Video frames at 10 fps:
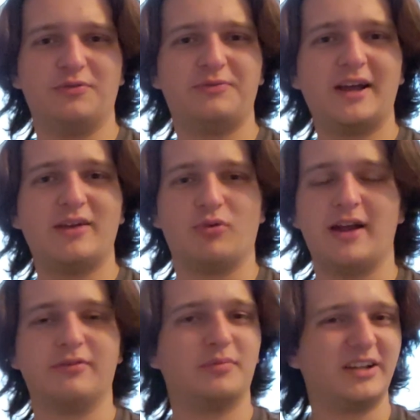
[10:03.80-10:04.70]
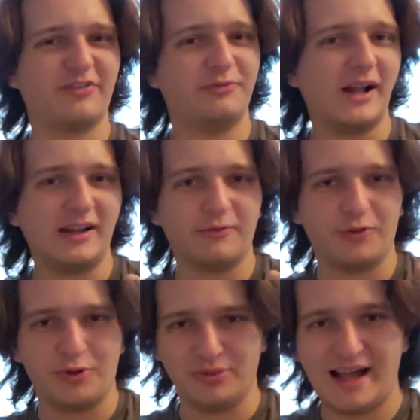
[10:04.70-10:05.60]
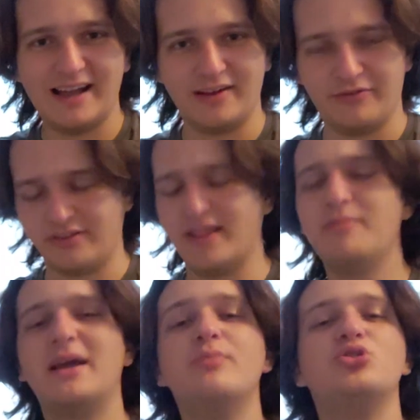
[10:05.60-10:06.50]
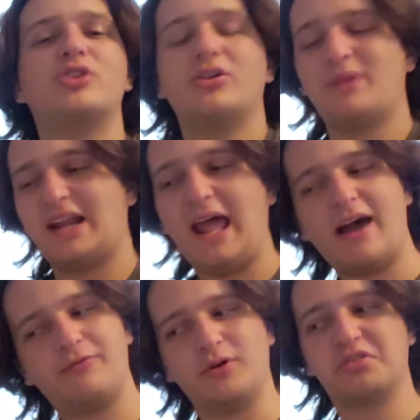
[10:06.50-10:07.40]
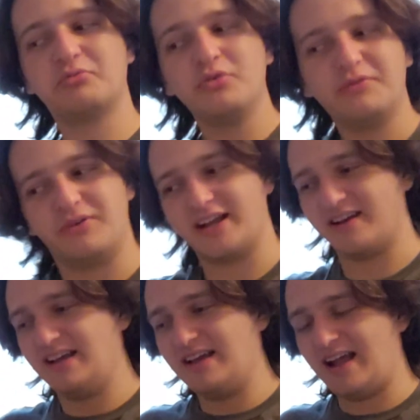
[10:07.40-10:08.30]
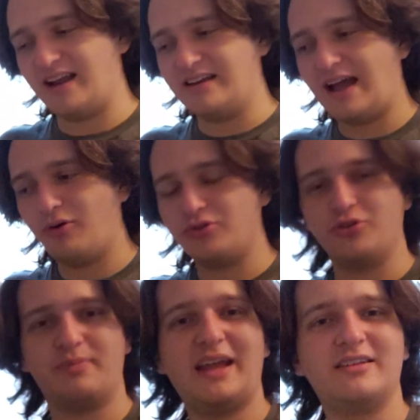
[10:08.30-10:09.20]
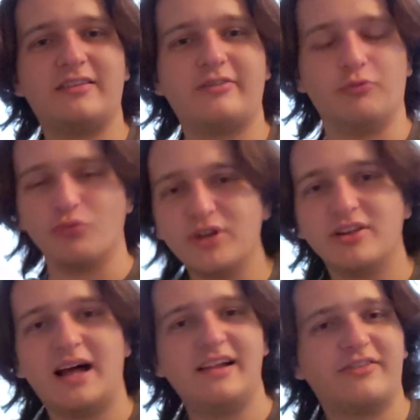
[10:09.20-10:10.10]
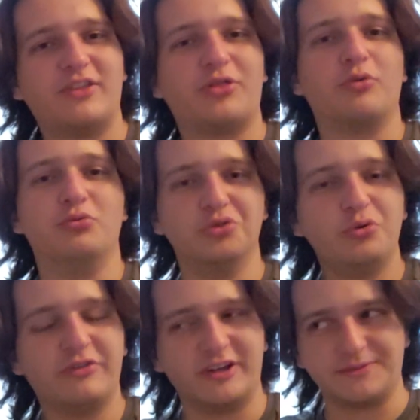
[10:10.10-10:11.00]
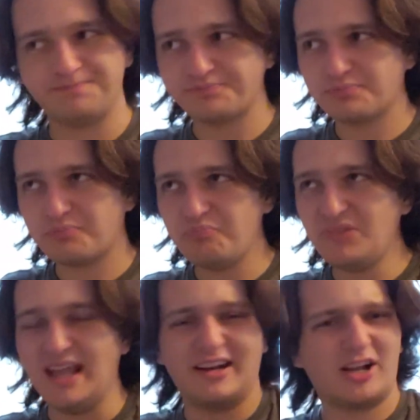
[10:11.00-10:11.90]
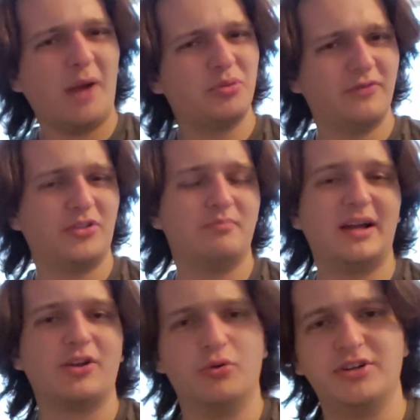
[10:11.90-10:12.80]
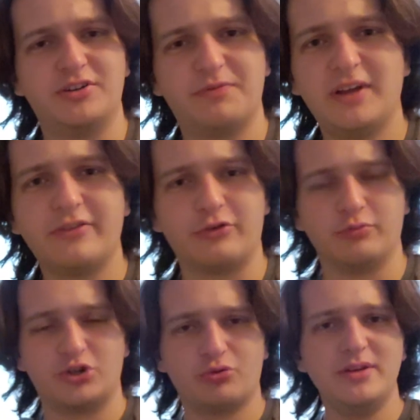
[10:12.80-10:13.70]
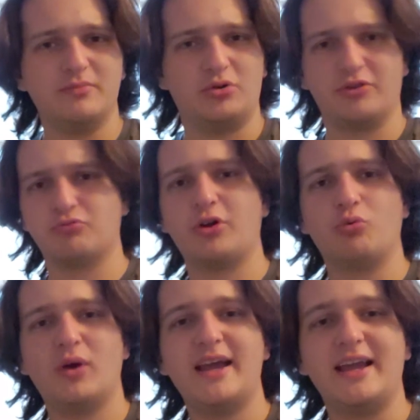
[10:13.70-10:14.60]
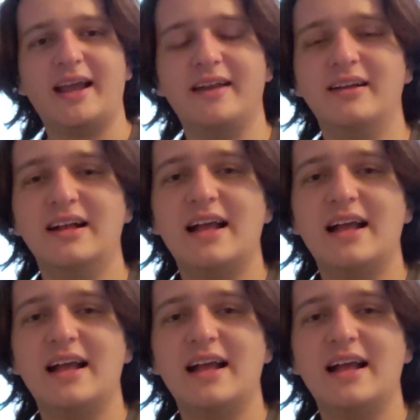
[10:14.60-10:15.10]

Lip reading: fight where everybody's fighting for their lives, and then maybe you get about halfway through the fight, and now your bandits realize that they're losing, and a couple of them might go into defense or retreat mode and run away, and